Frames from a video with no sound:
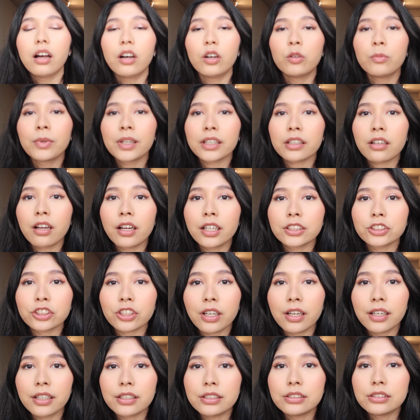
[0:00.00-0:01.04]
Oh my gosh,
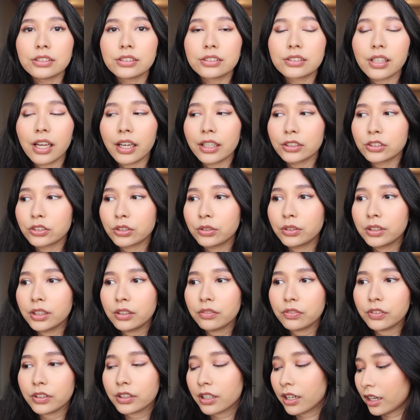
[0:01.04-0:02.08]
guys, I totally
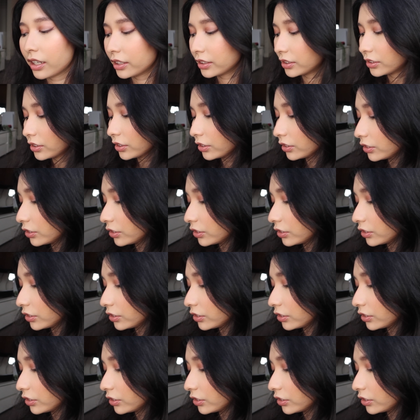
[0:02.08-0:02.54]
forgot to